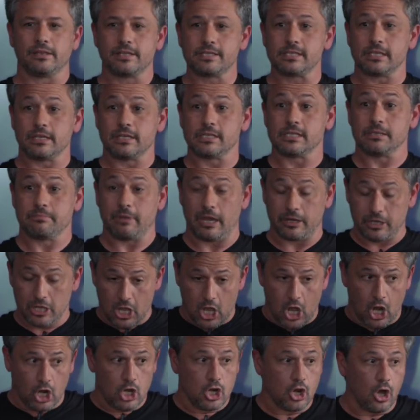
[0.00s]
This is about
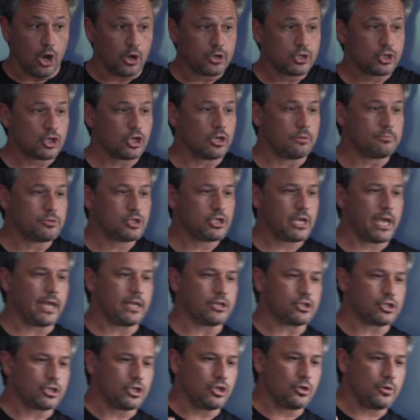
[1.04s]
long-term
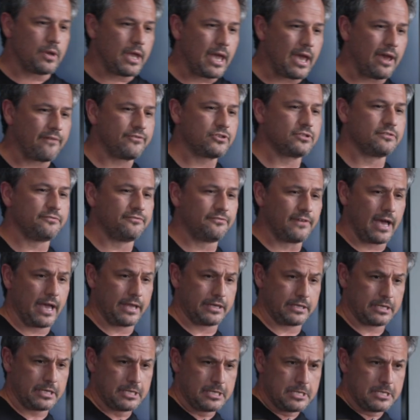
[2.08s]
change. You have to find